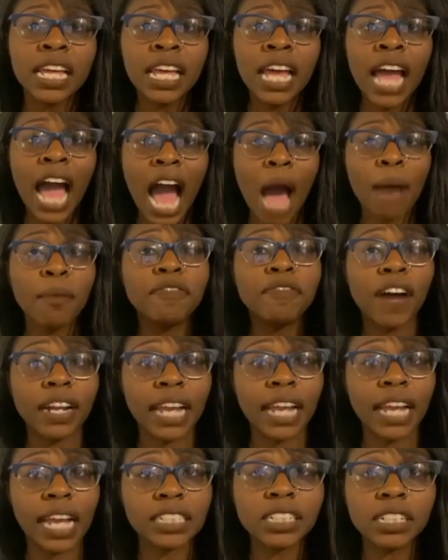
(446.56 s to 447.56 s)
I'm a
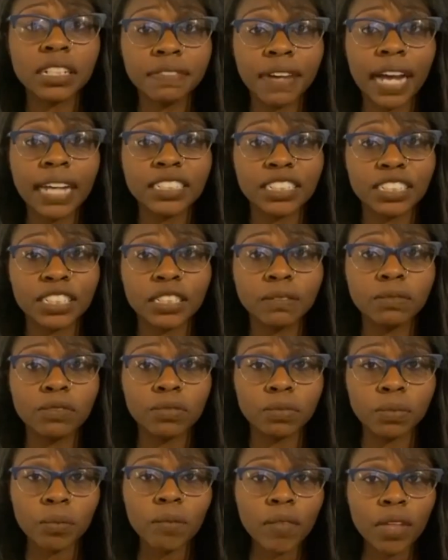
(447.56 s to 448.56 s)
financial advisor,
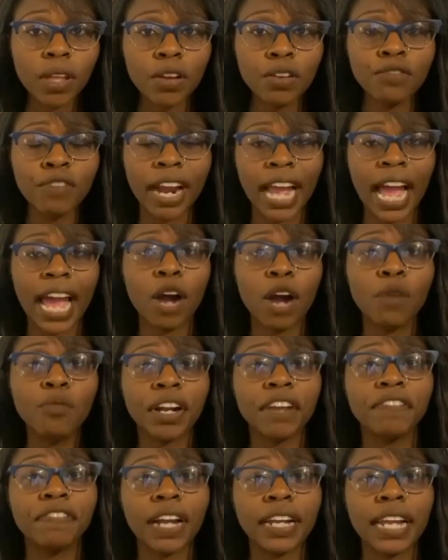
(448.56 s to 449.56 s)
right? I help
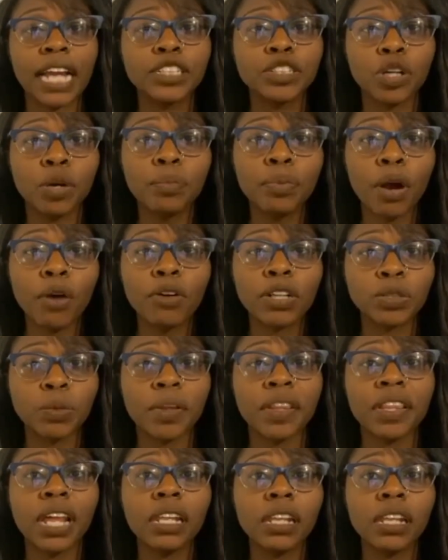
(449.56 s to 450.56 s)
run a financial brokerage,
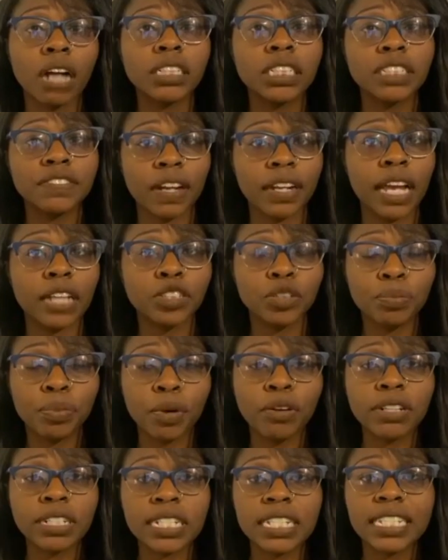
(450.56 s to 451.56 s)
one of the largest financial
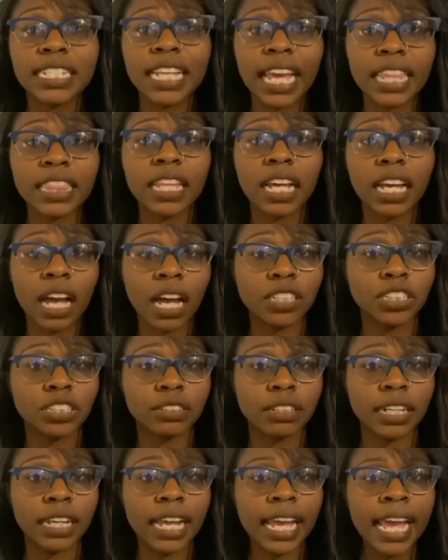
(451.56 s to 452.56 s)
brokerages in the
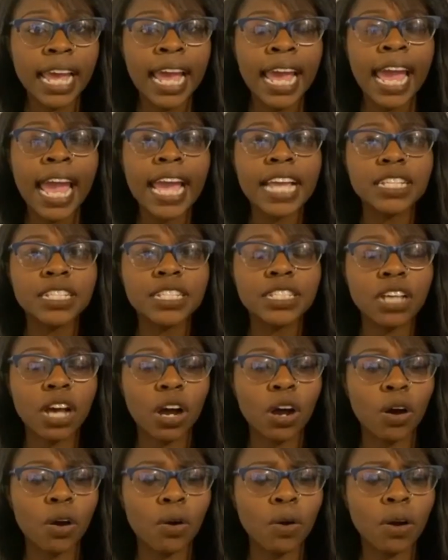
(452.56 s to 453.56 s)
country. And
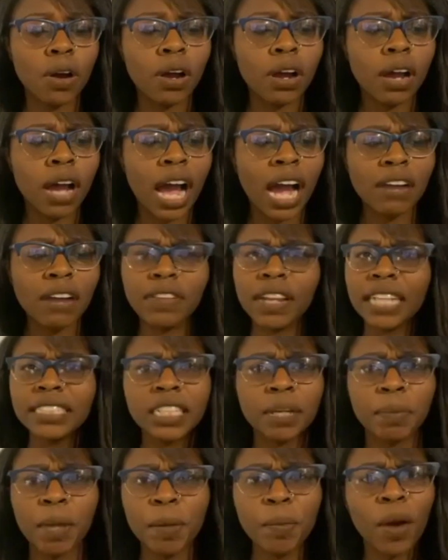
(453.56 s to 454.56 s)
so I
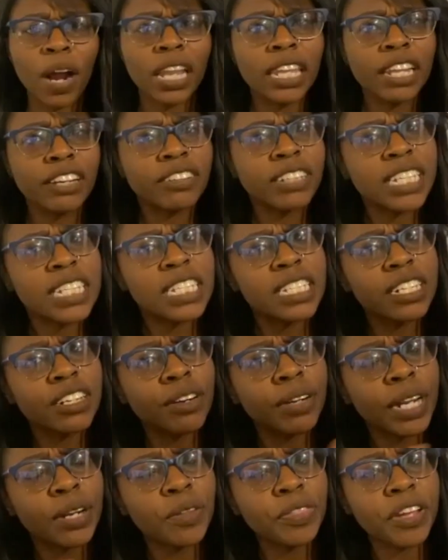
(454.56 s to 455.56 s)
realized people are literally
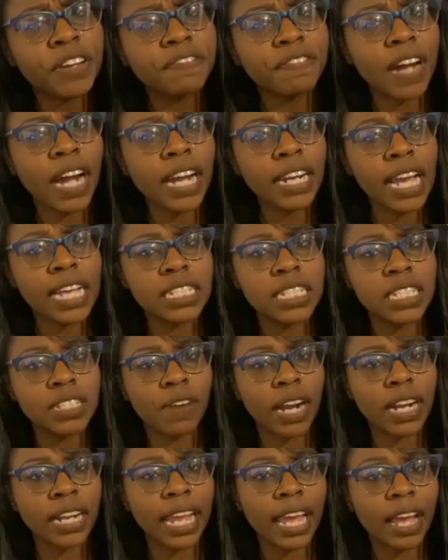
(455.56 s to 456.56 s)
zeroing in on their finances
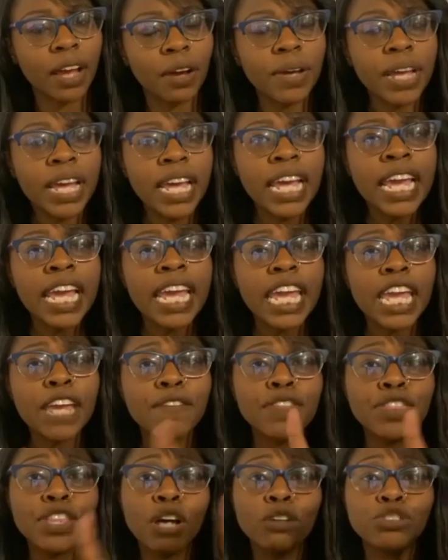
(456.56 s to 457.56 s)
right now.
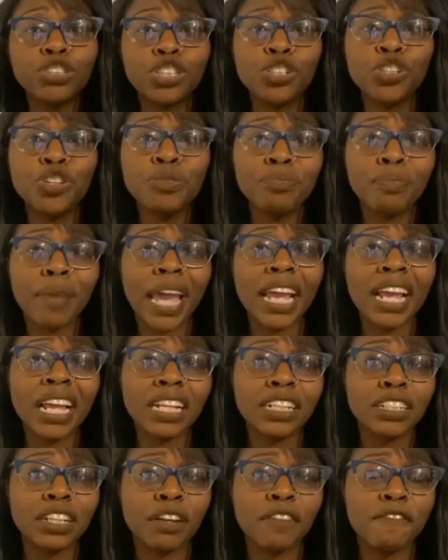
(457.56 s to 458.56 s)
Even though 2
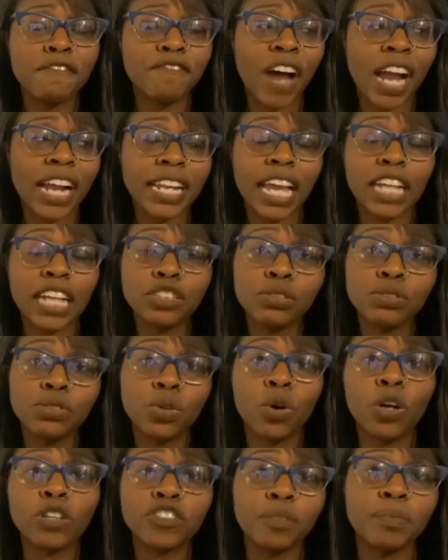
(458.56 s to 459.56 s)
main financial
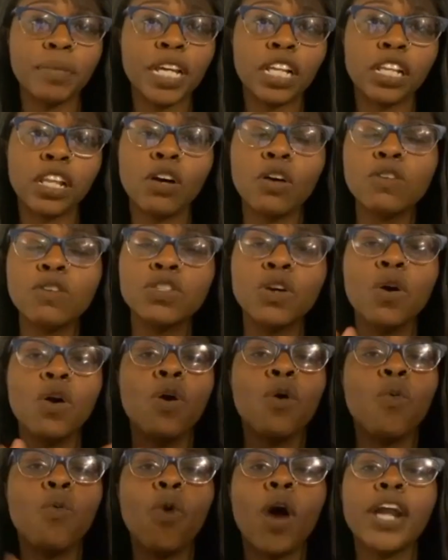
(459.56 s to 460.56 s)
doors for me closed,
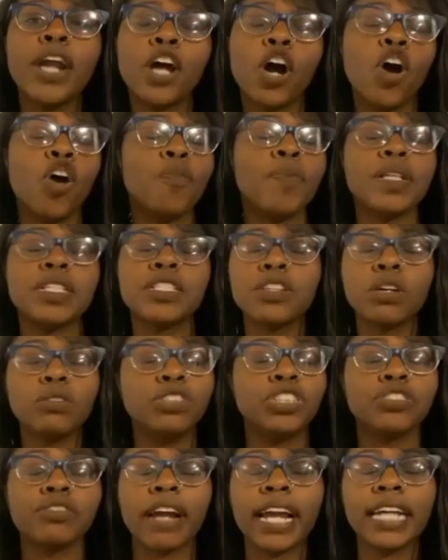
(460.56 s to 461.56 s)
one opened so
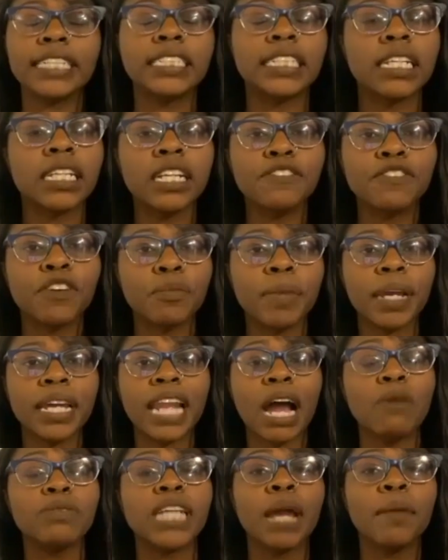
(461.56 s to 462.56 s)
drastically for me
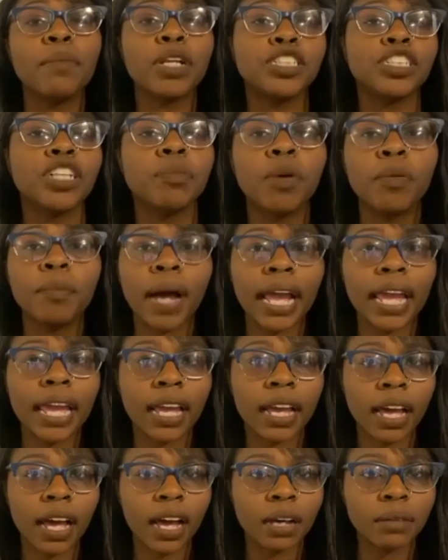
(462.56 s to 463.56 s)
and I was able to triple my
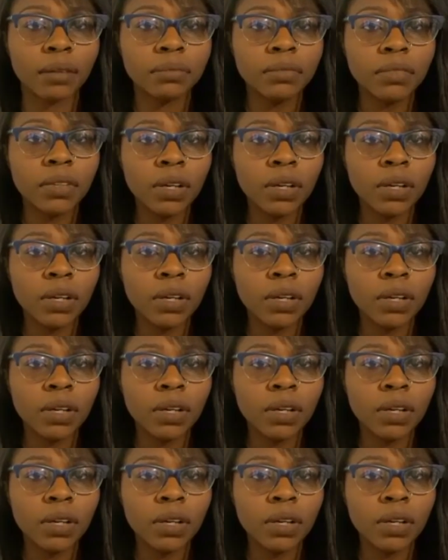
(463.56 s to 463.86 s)
income.